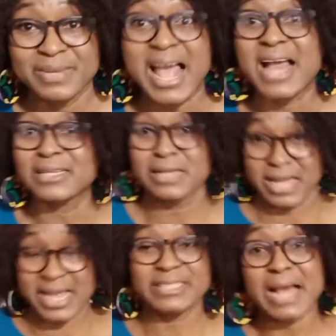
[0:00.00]
And
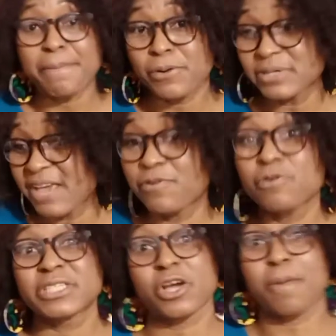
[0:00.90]
it happened
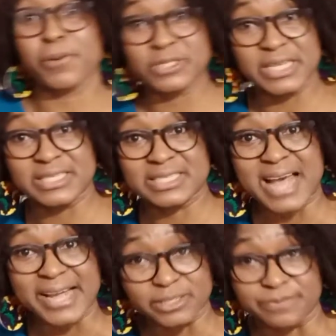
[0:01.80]
even the opposite
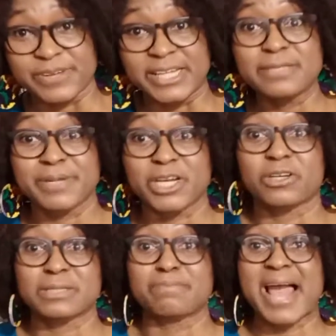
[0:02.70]
side of it,
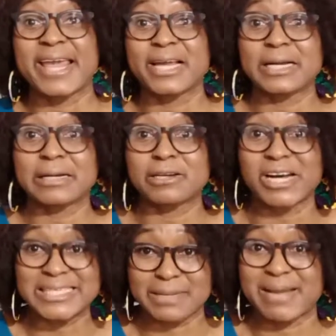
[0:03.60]
because my
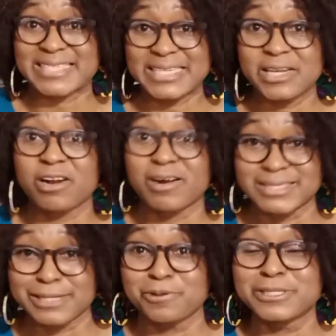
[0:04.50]
cousin, my senior
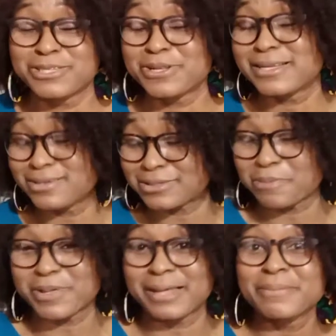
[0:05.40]
cousin, used to
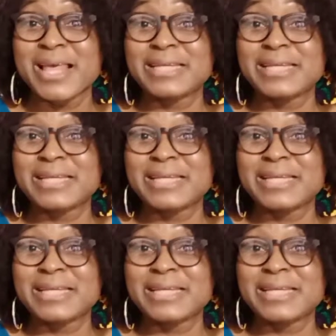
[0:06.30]
be,